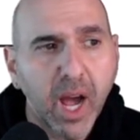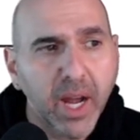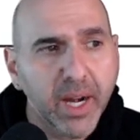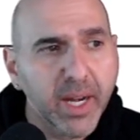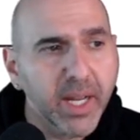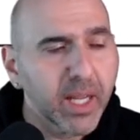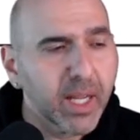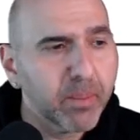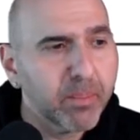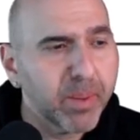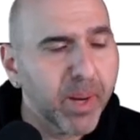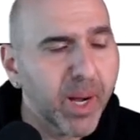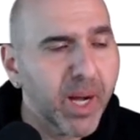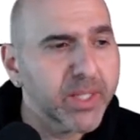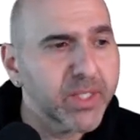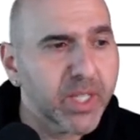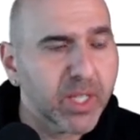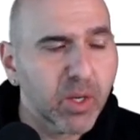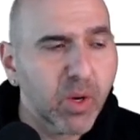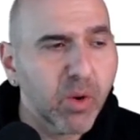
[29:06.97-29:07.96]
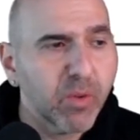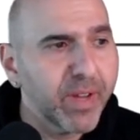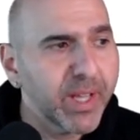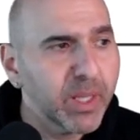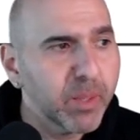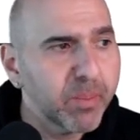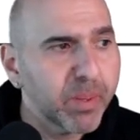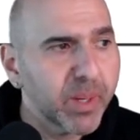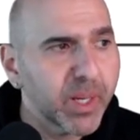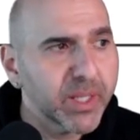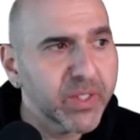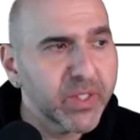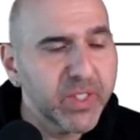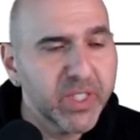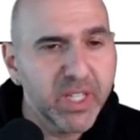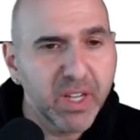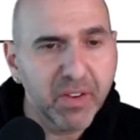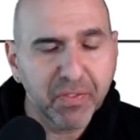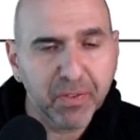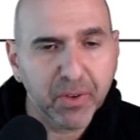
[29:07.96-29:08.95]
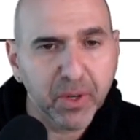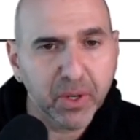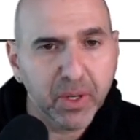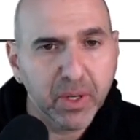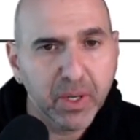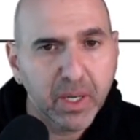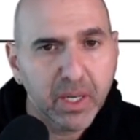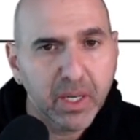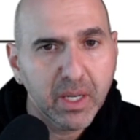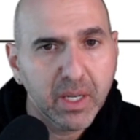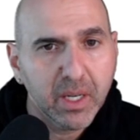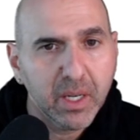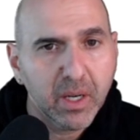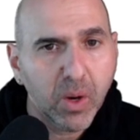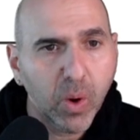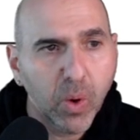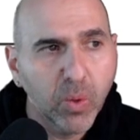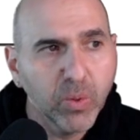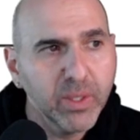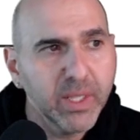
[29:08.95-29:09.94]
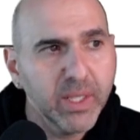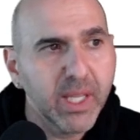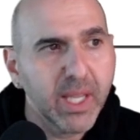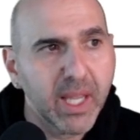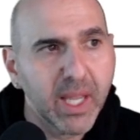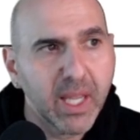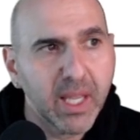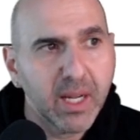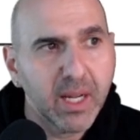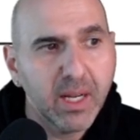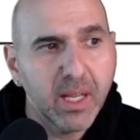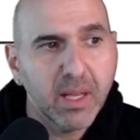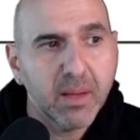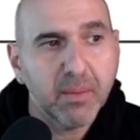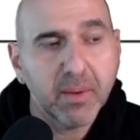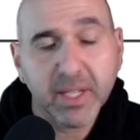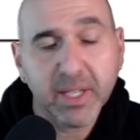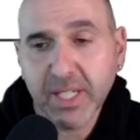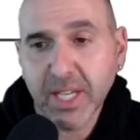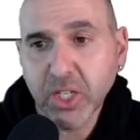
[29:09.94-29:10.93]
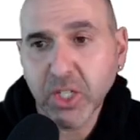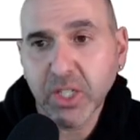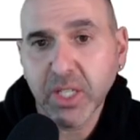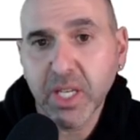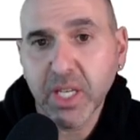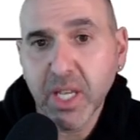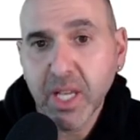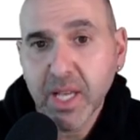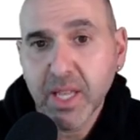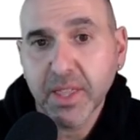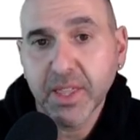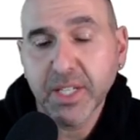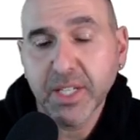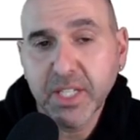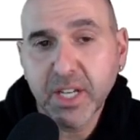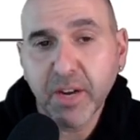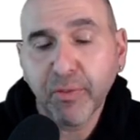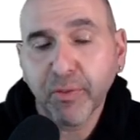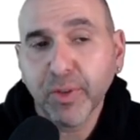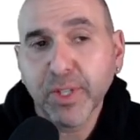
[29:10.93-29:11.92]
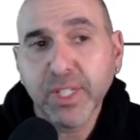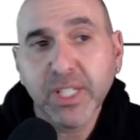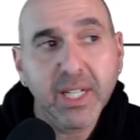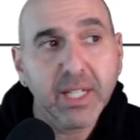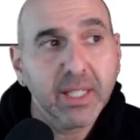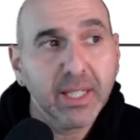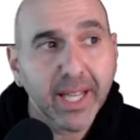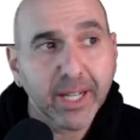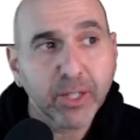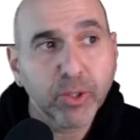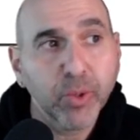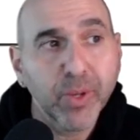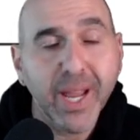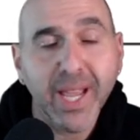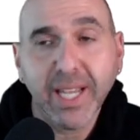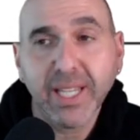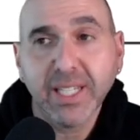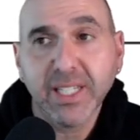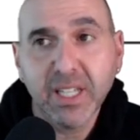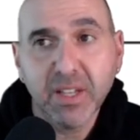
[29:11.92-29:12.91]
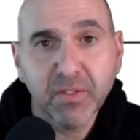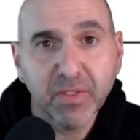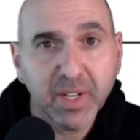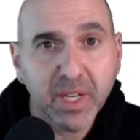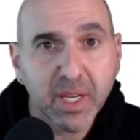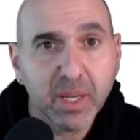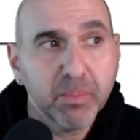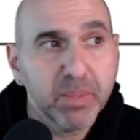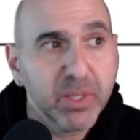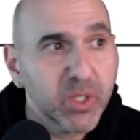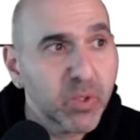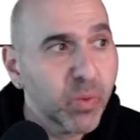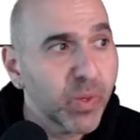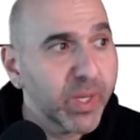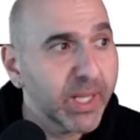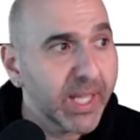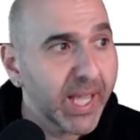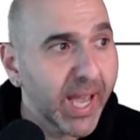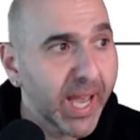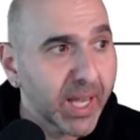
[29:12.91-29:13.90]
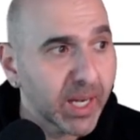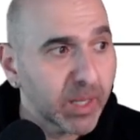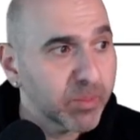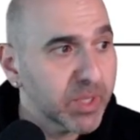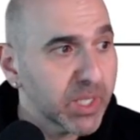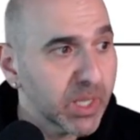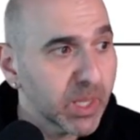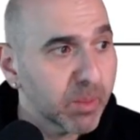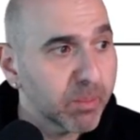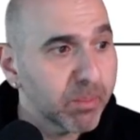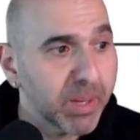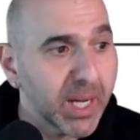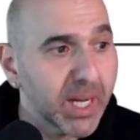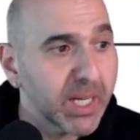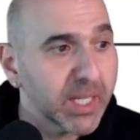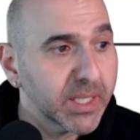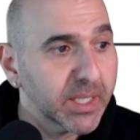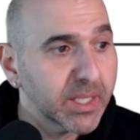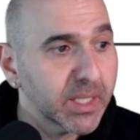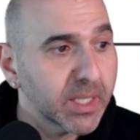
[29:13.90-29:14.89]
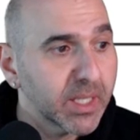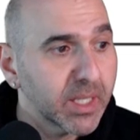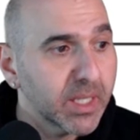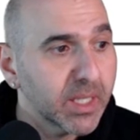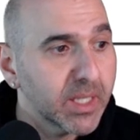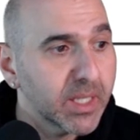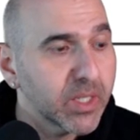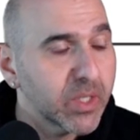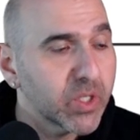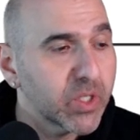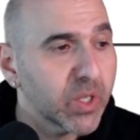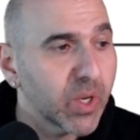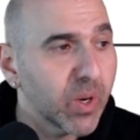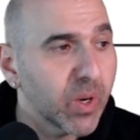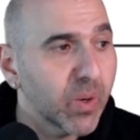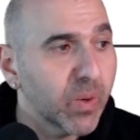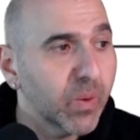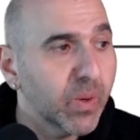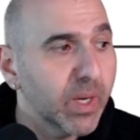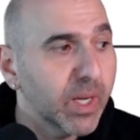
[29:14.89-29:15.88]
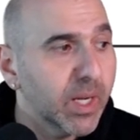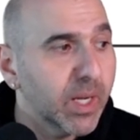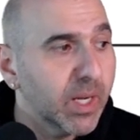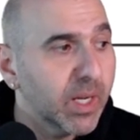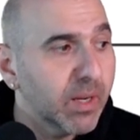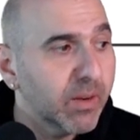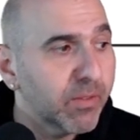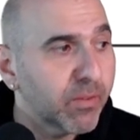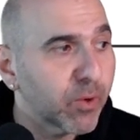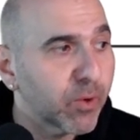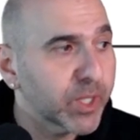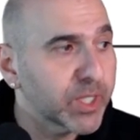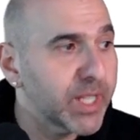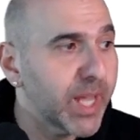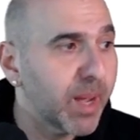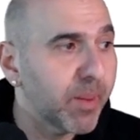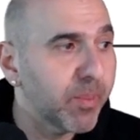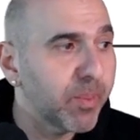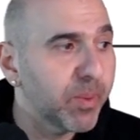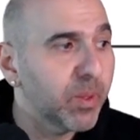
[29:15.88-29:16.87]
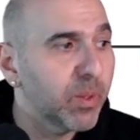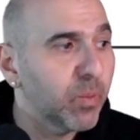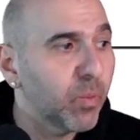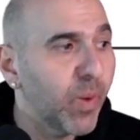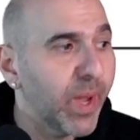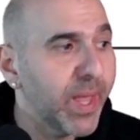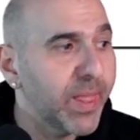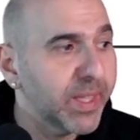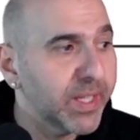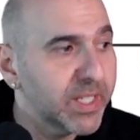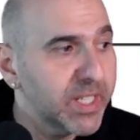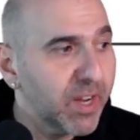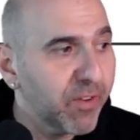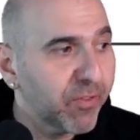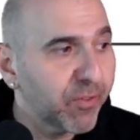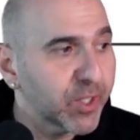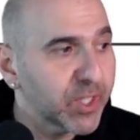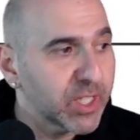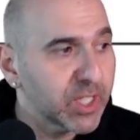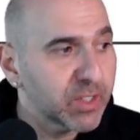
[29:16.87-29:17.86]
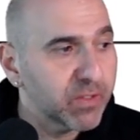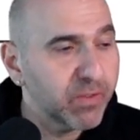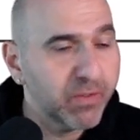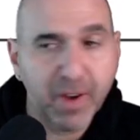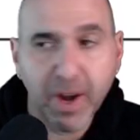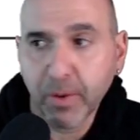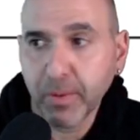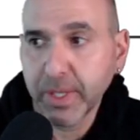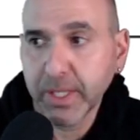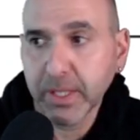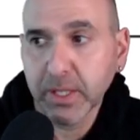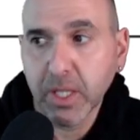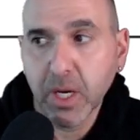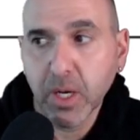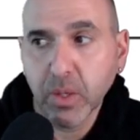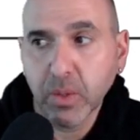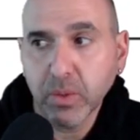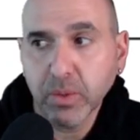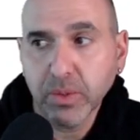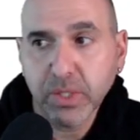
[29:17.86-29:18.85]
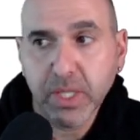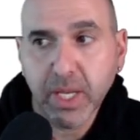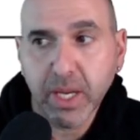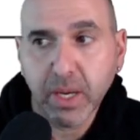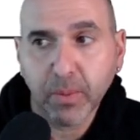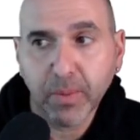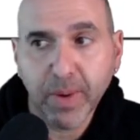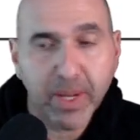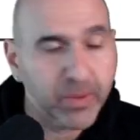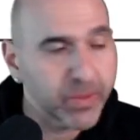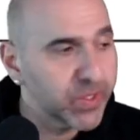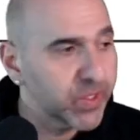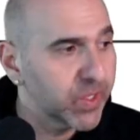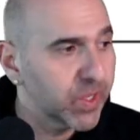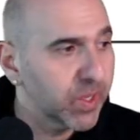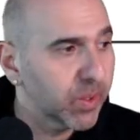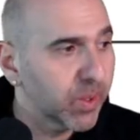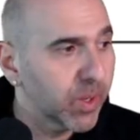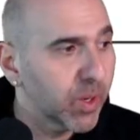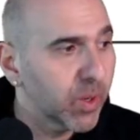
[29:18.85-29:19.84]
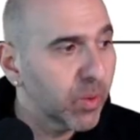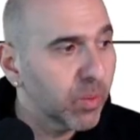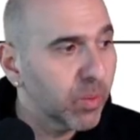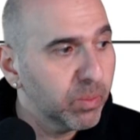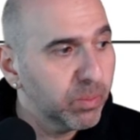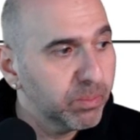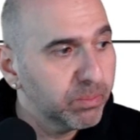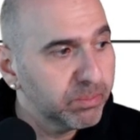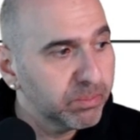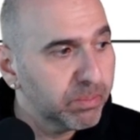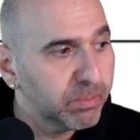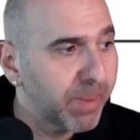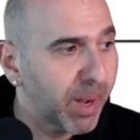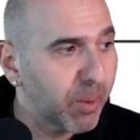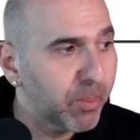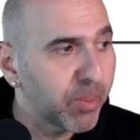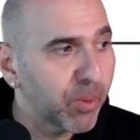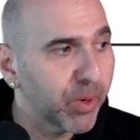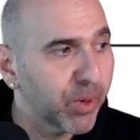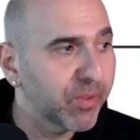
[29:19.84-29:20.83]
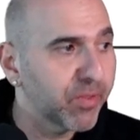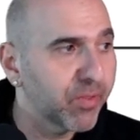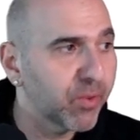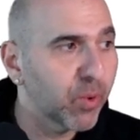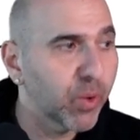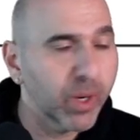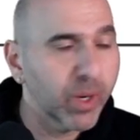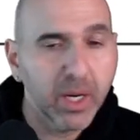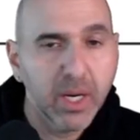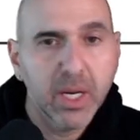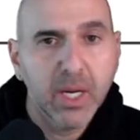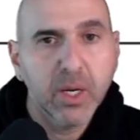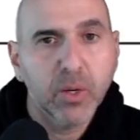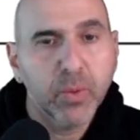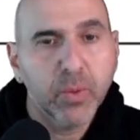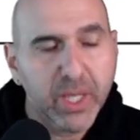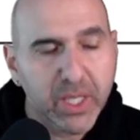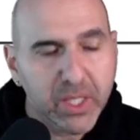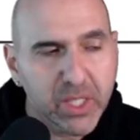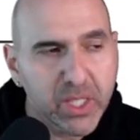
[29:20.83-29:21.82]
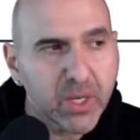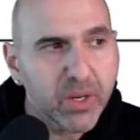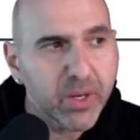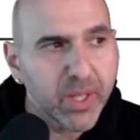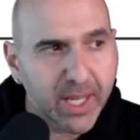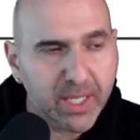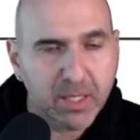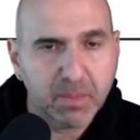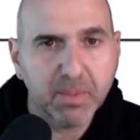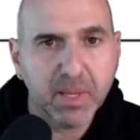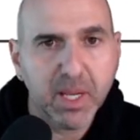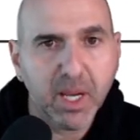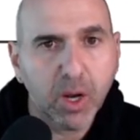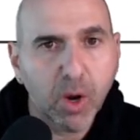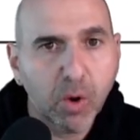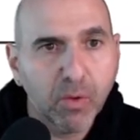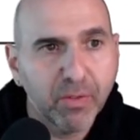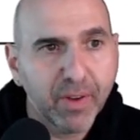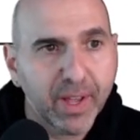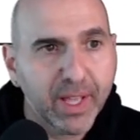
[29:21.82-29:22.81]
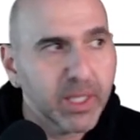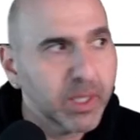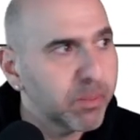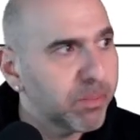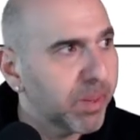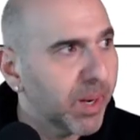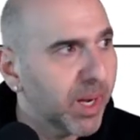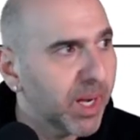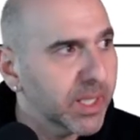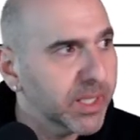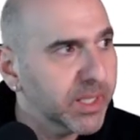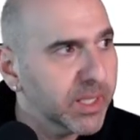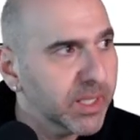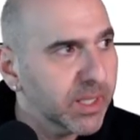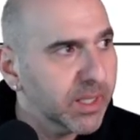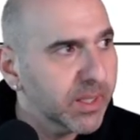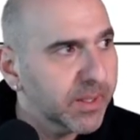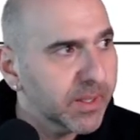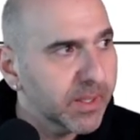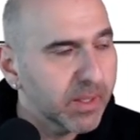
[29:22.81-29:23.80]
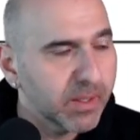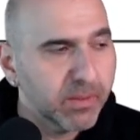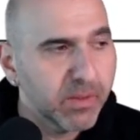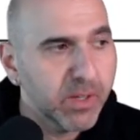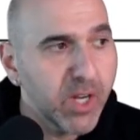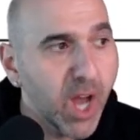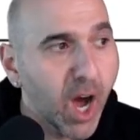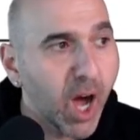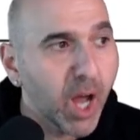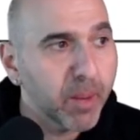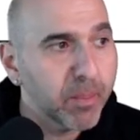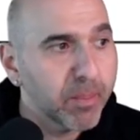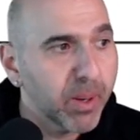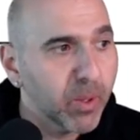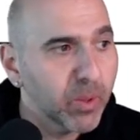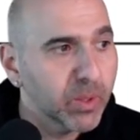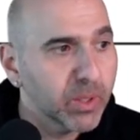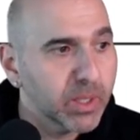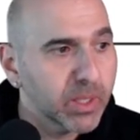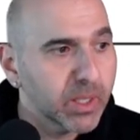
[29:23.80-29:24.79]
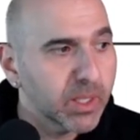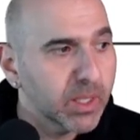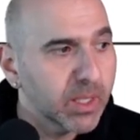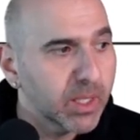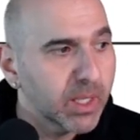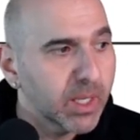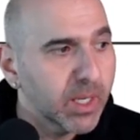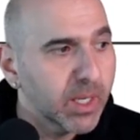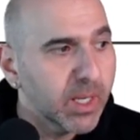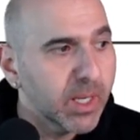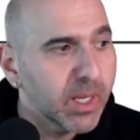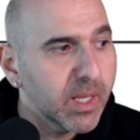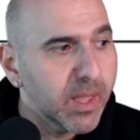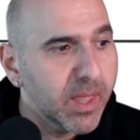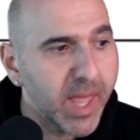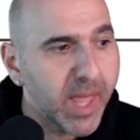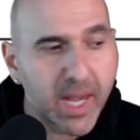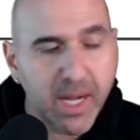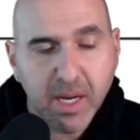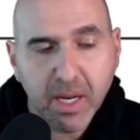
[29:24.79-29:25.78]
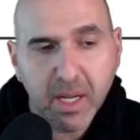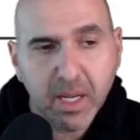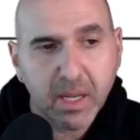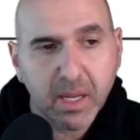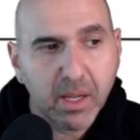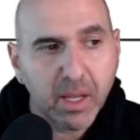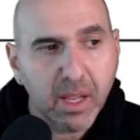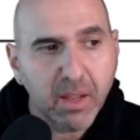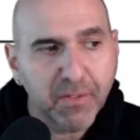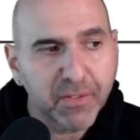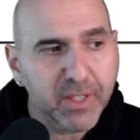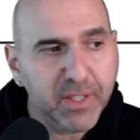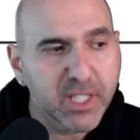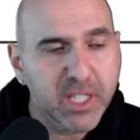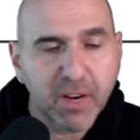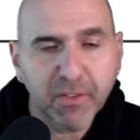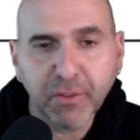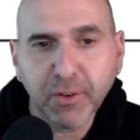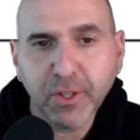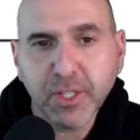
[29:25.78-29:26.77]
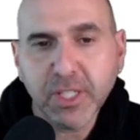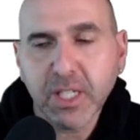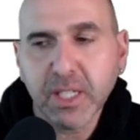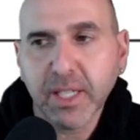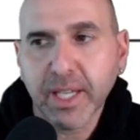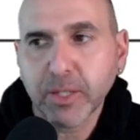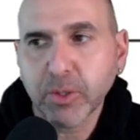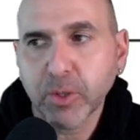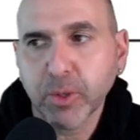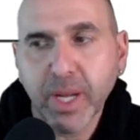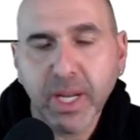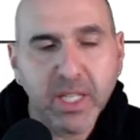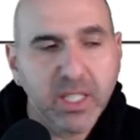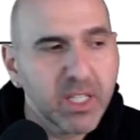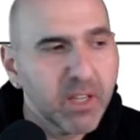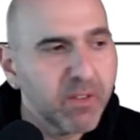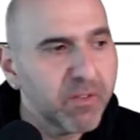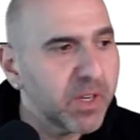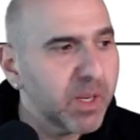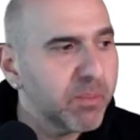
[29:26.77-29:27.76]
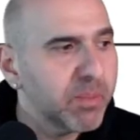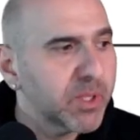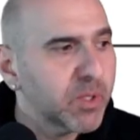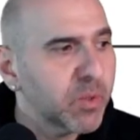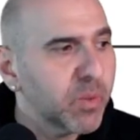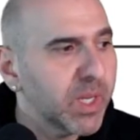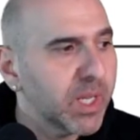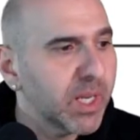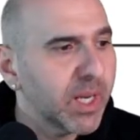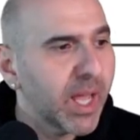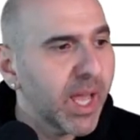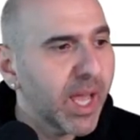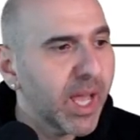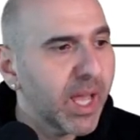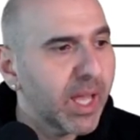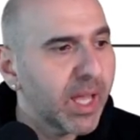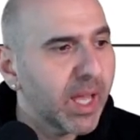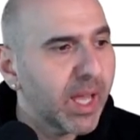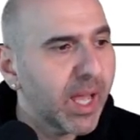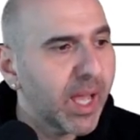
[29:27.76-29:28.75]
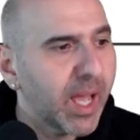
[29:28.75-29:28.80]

ionic bonds and covalent bonds differ only in essentially the difference in electronegativity between the atoms in the bond. So, for example, when the difference is very low, say around 0, about 0.4, we consider that to be a covalent bond, nonpolar. Then if the difference in electronegativity between